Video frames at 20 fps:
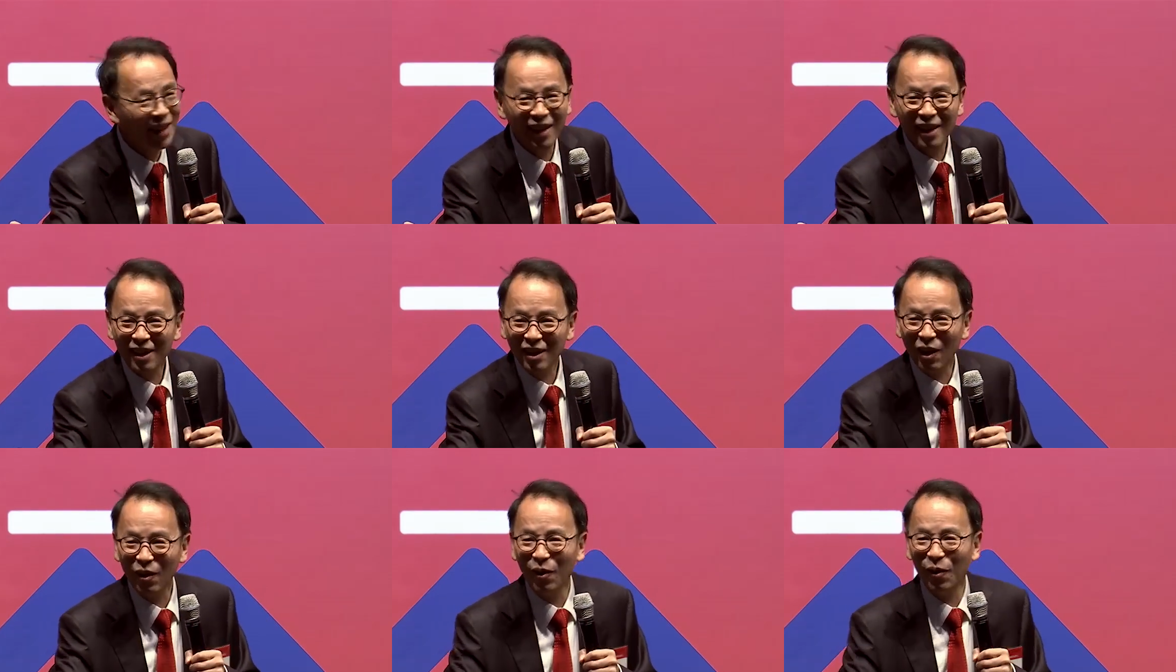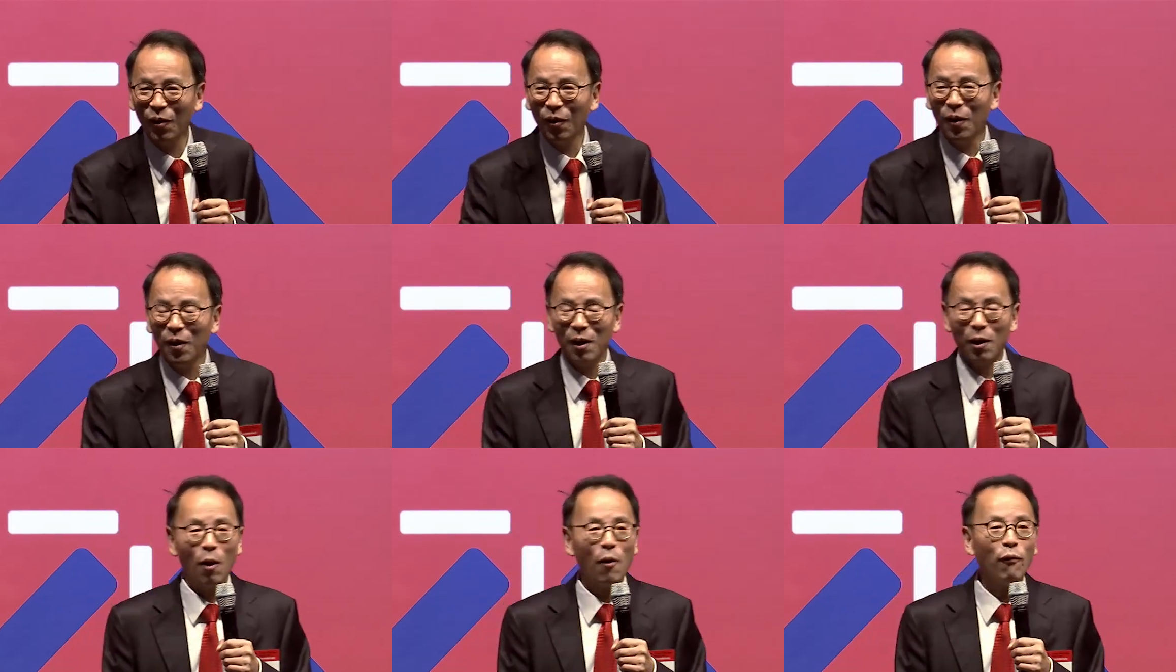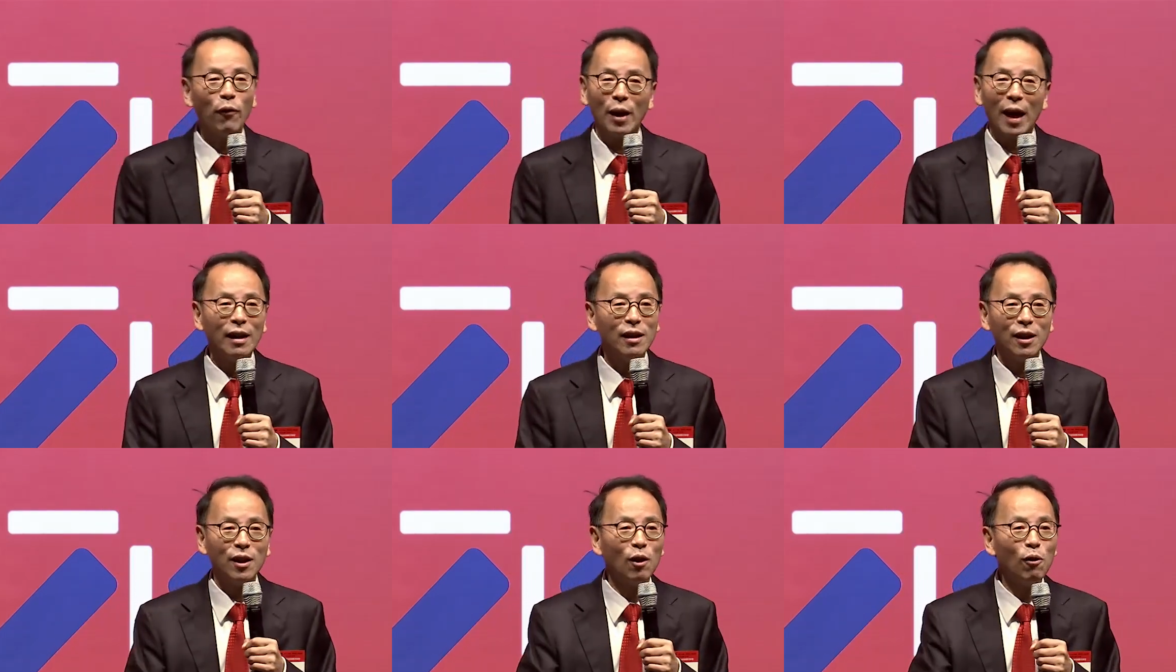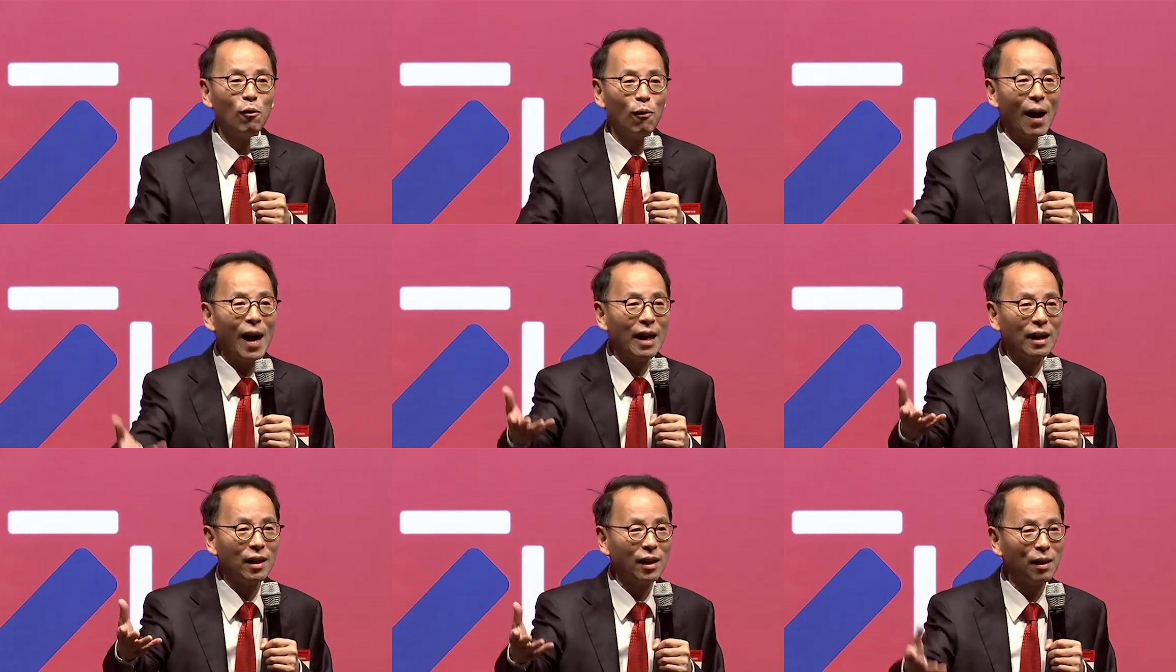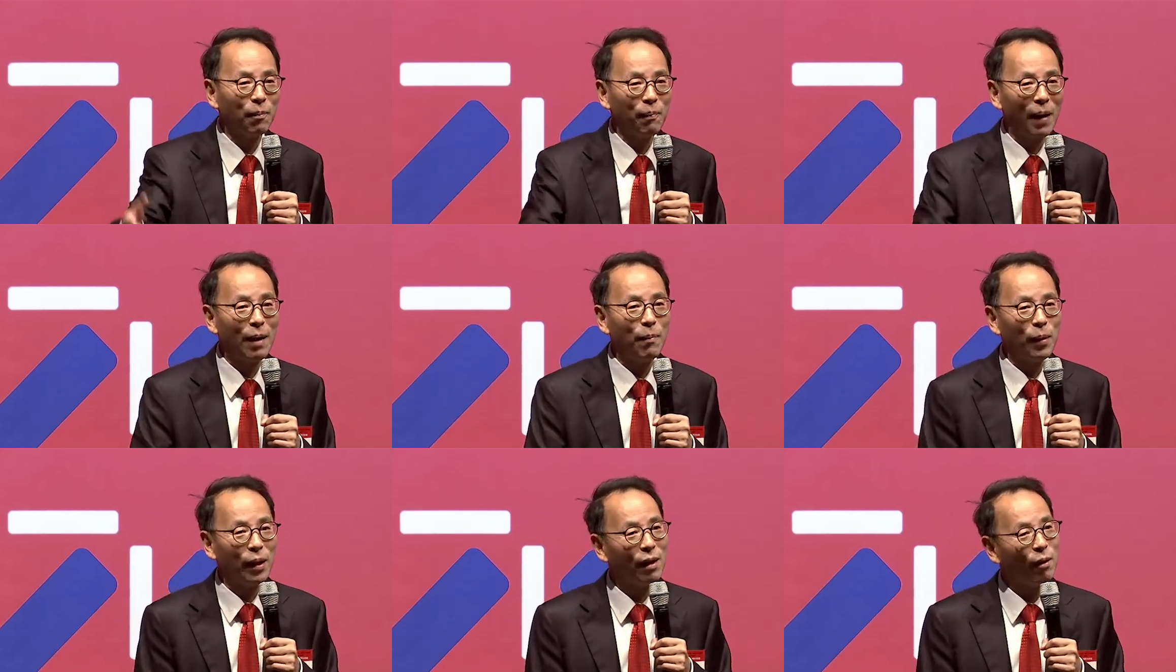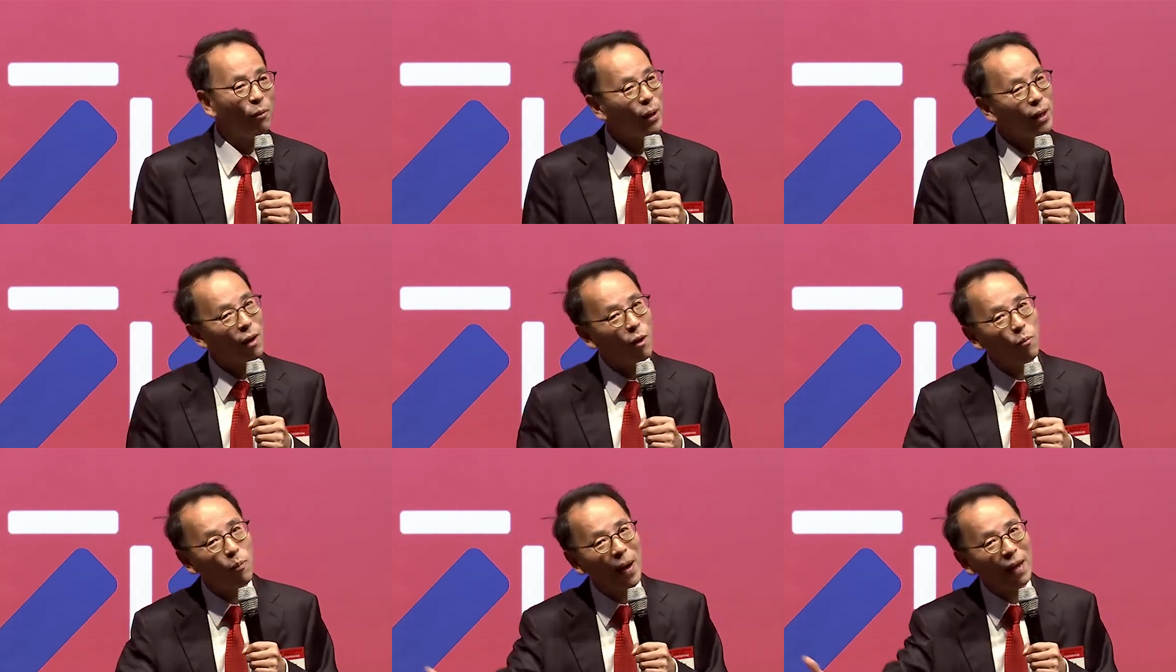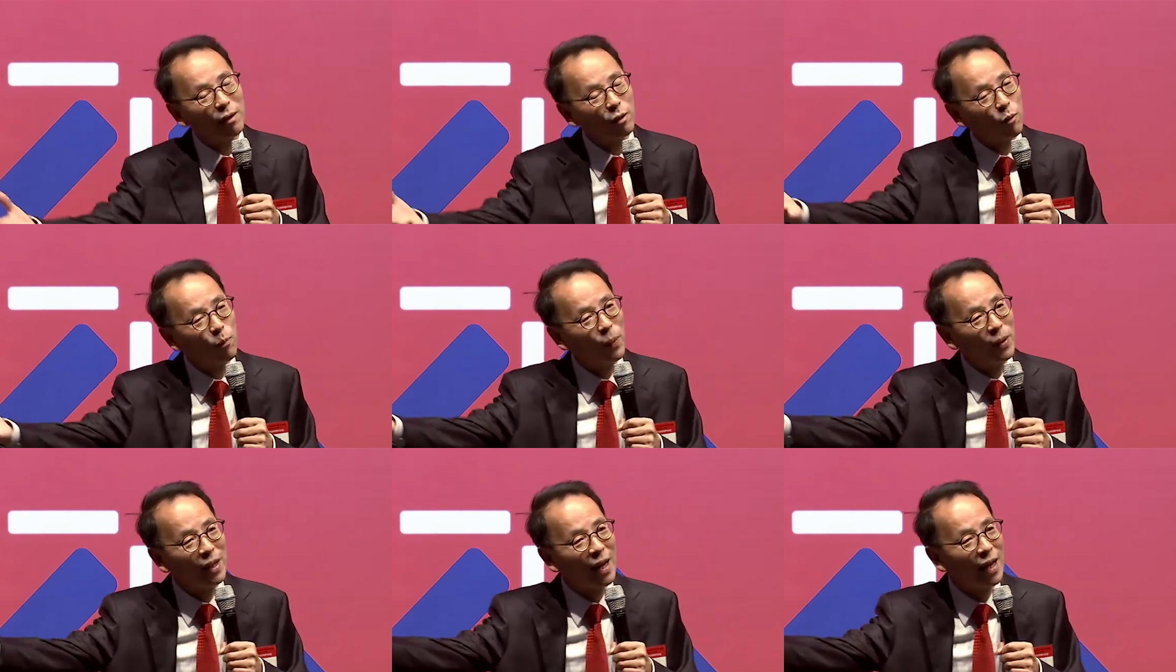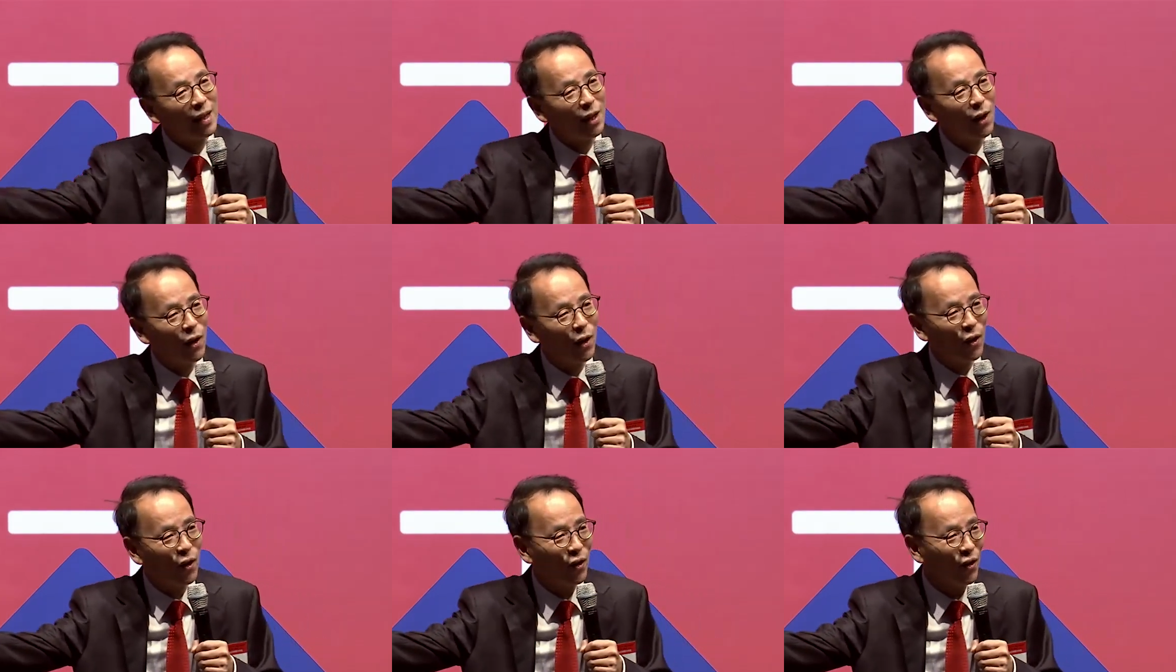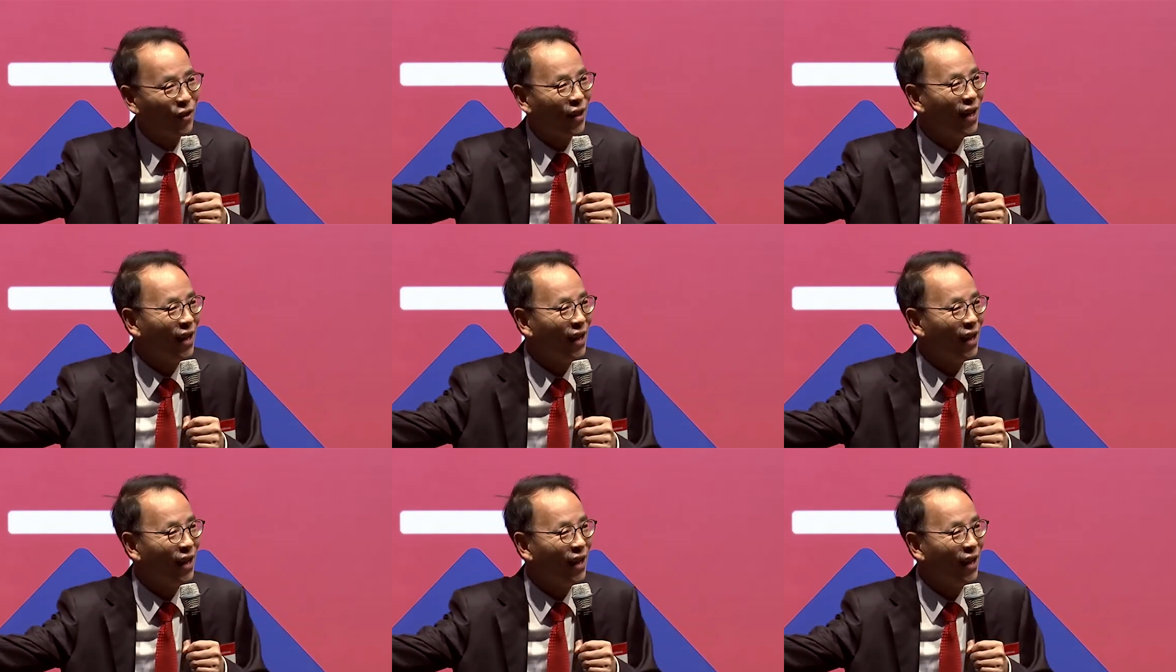So if there's no rice, maybe we go back to potato.